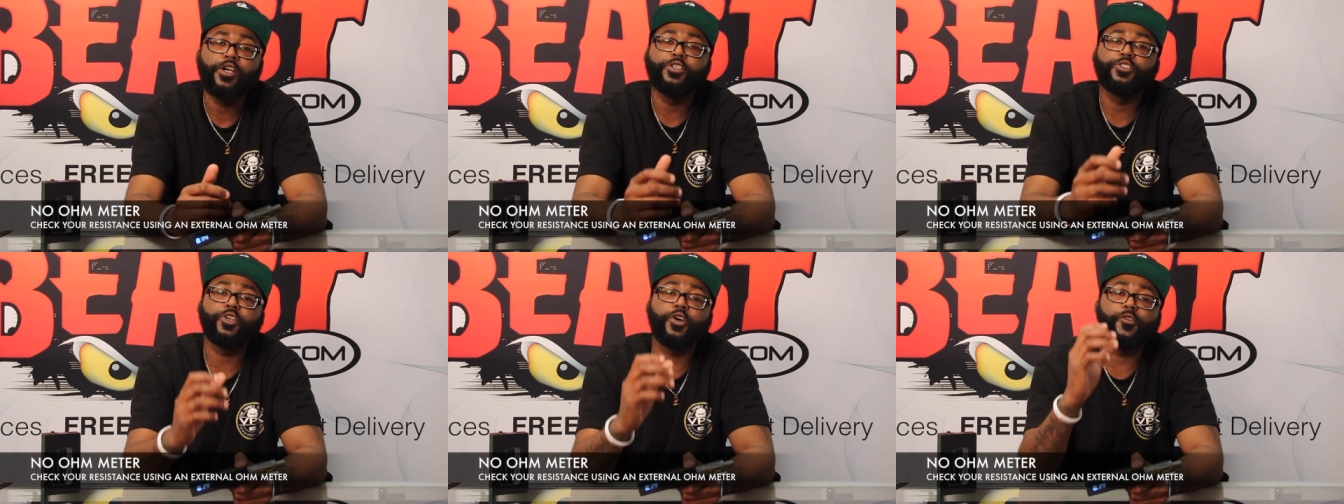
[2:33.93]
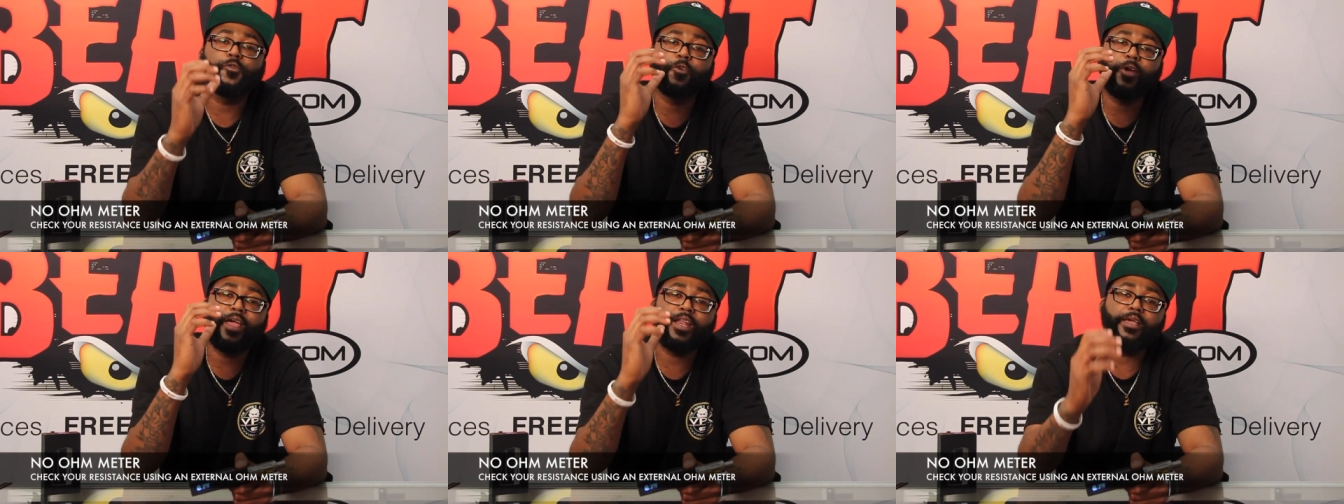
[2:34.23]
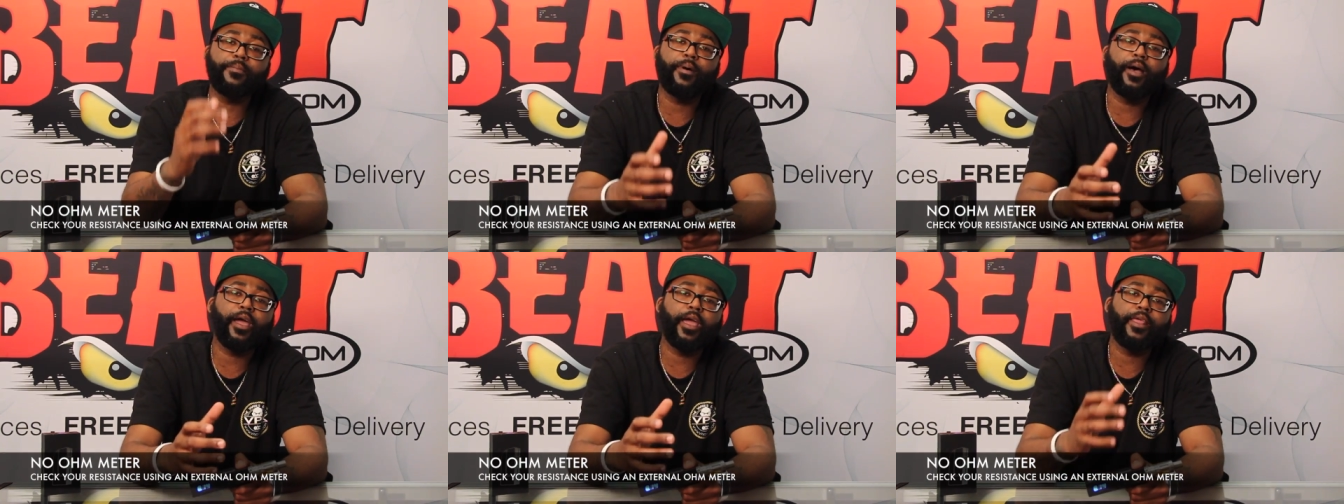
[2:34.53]
So for
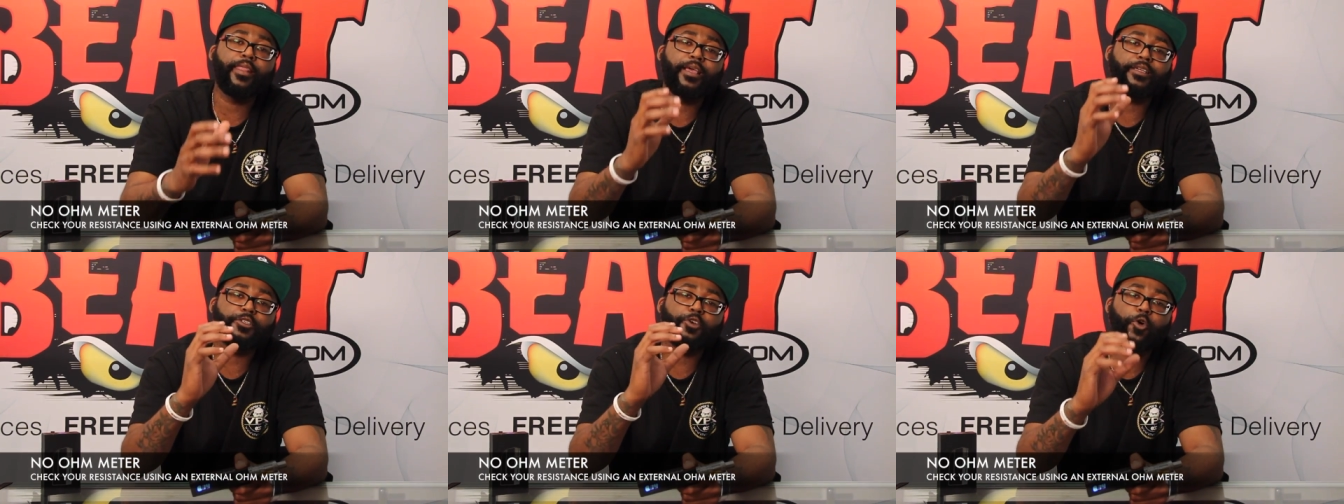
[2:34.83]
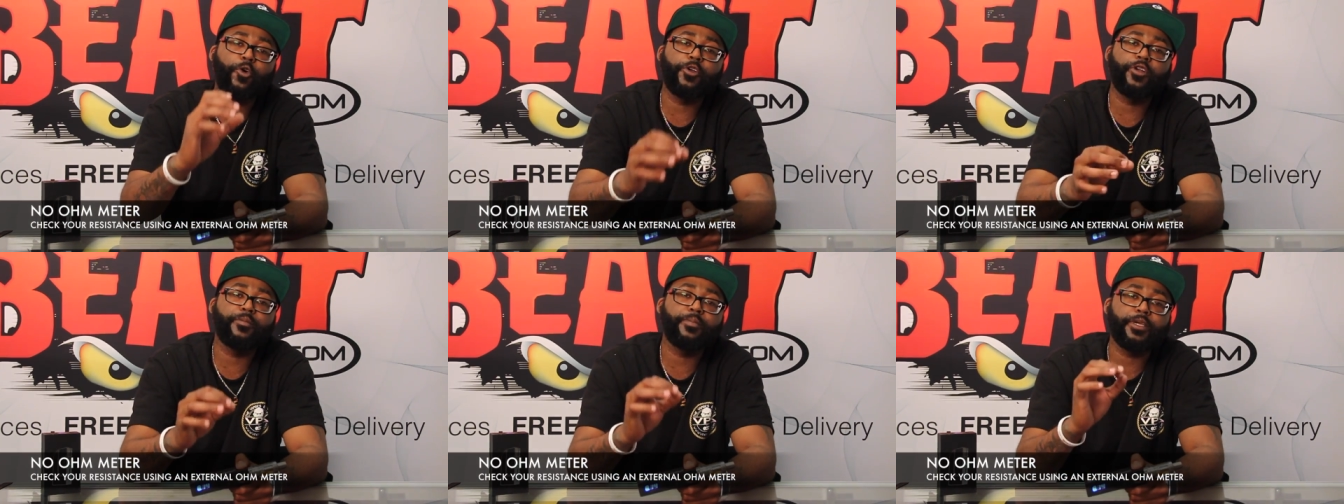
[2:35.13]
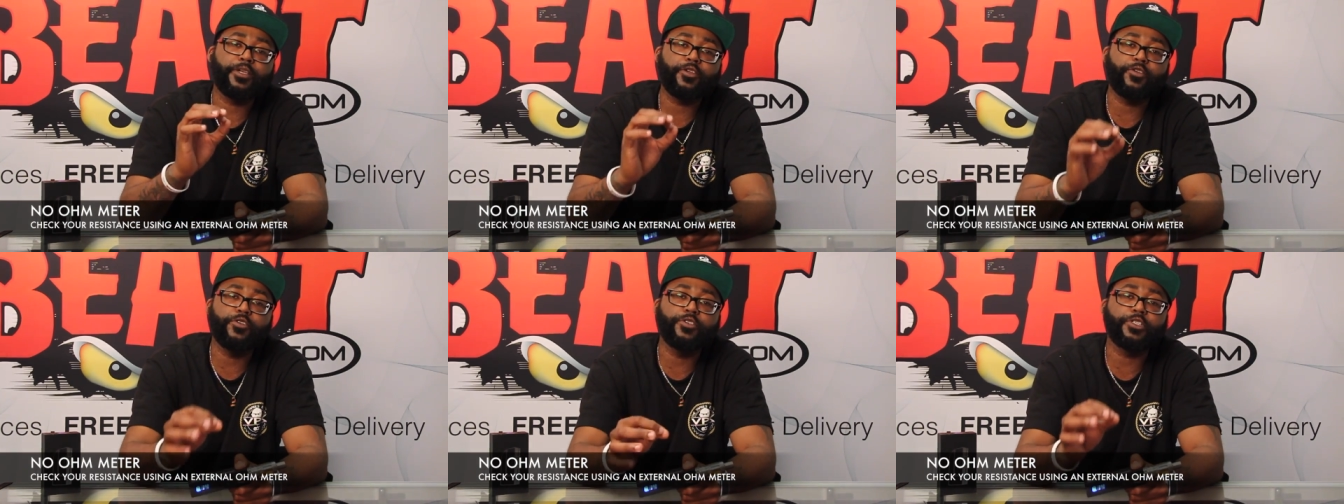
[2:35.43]
anybody that's going to
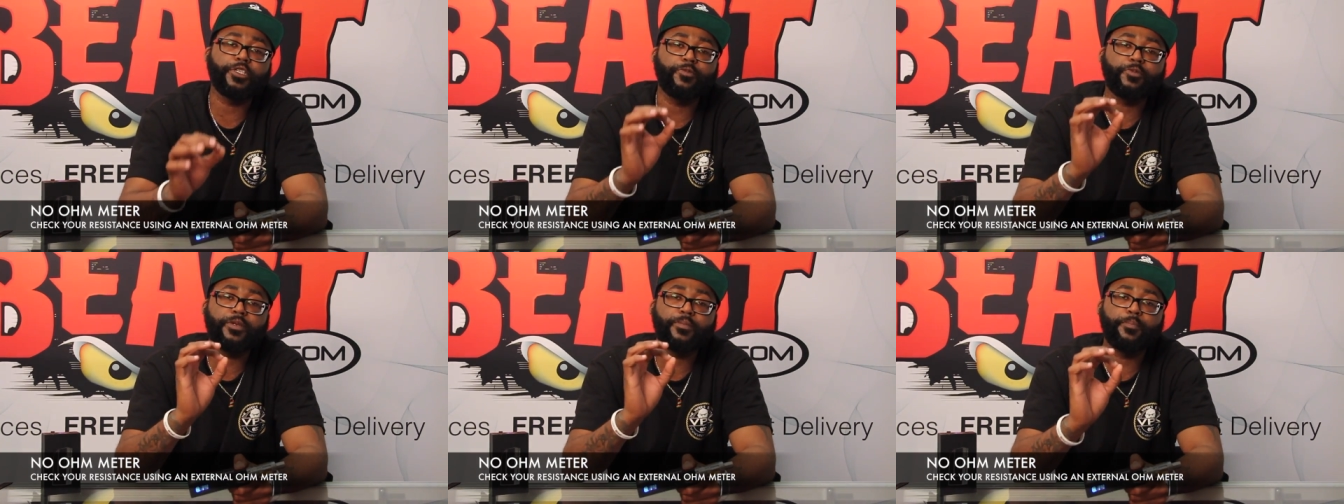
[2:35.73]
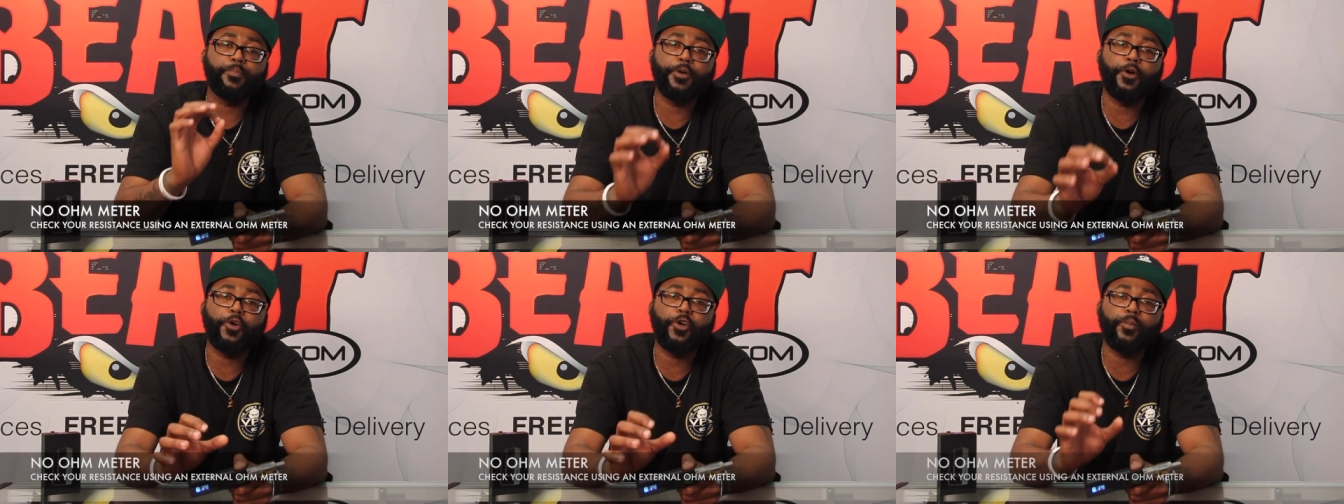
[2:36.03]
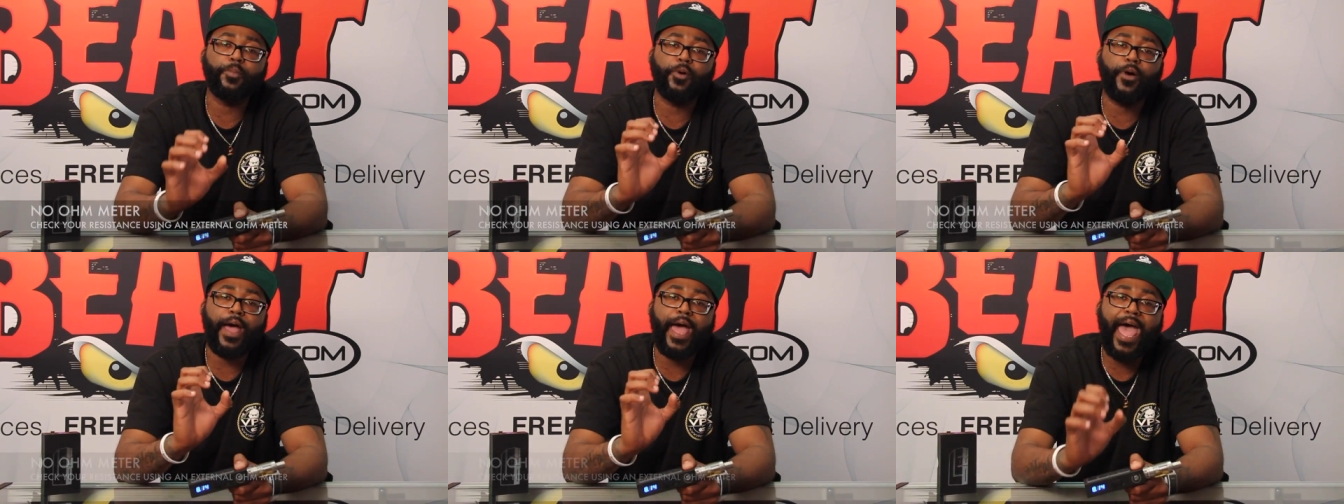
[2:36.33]
be using
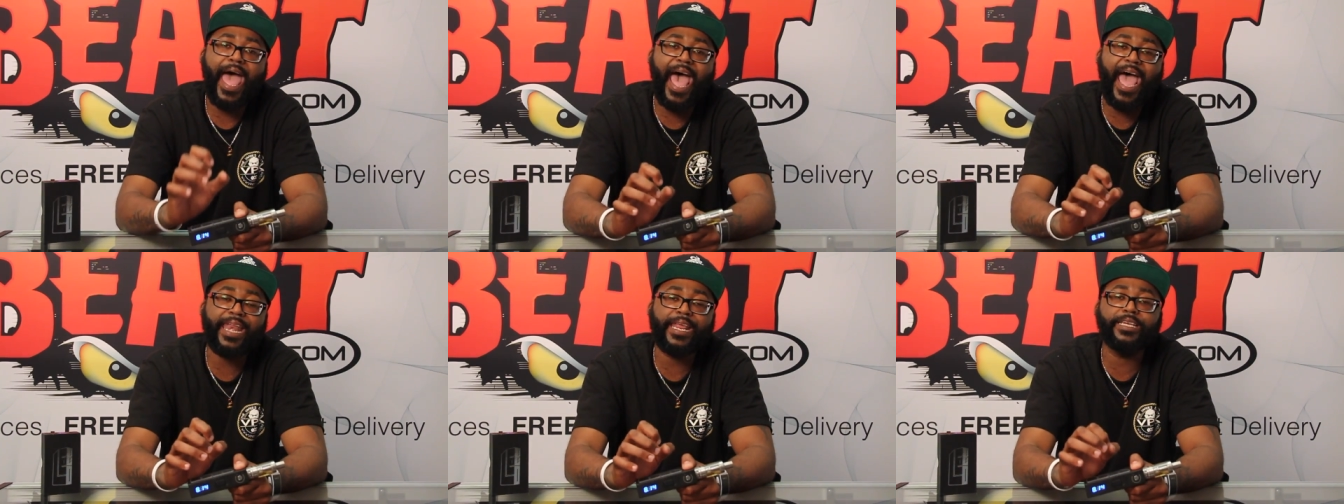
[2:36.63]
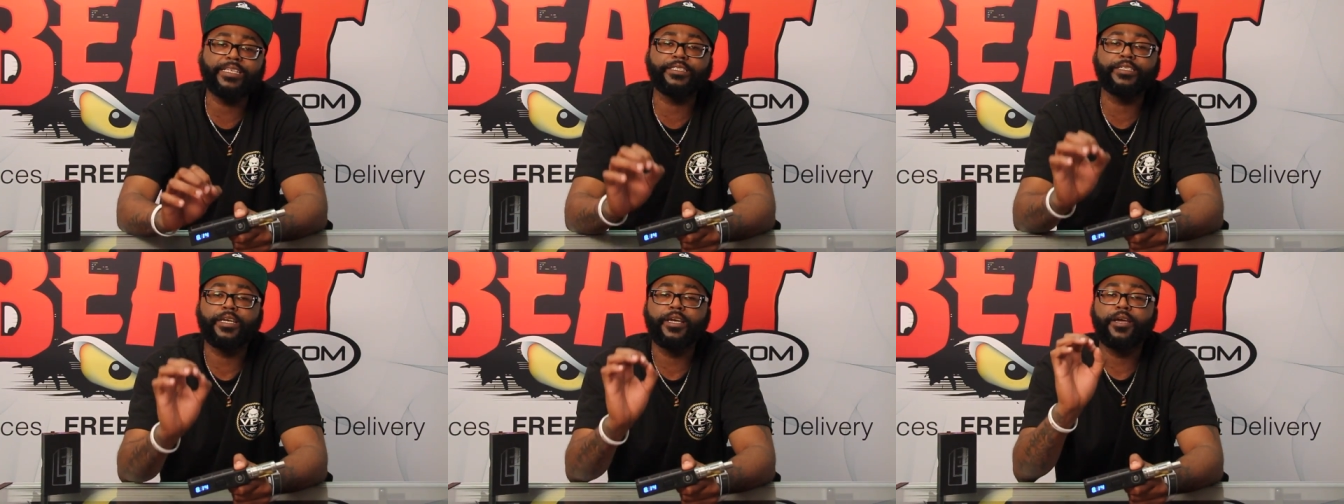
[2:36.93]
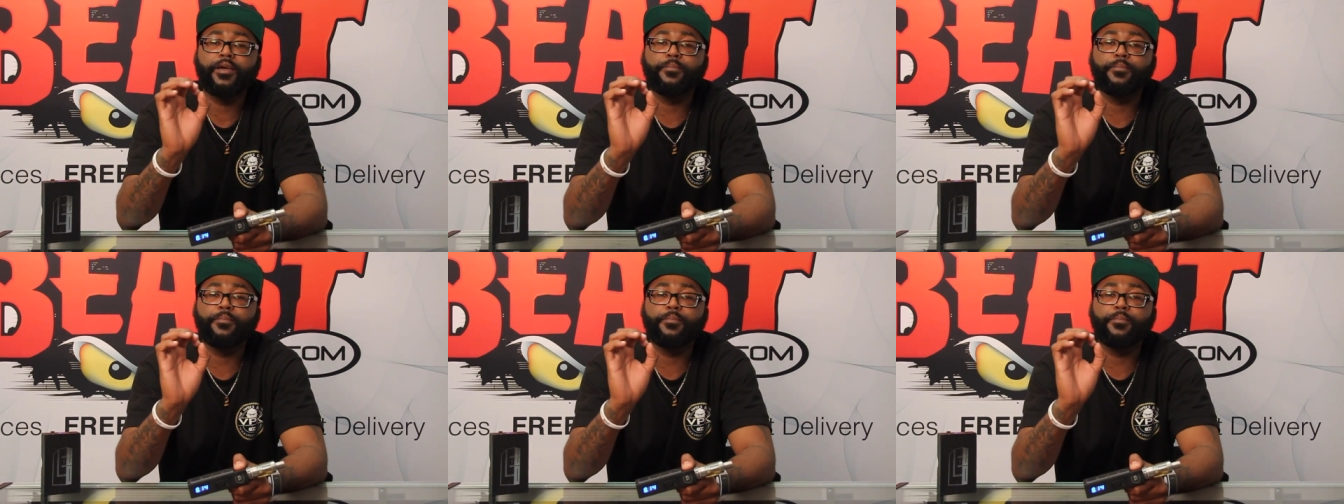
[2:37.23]
rebuildable Atties,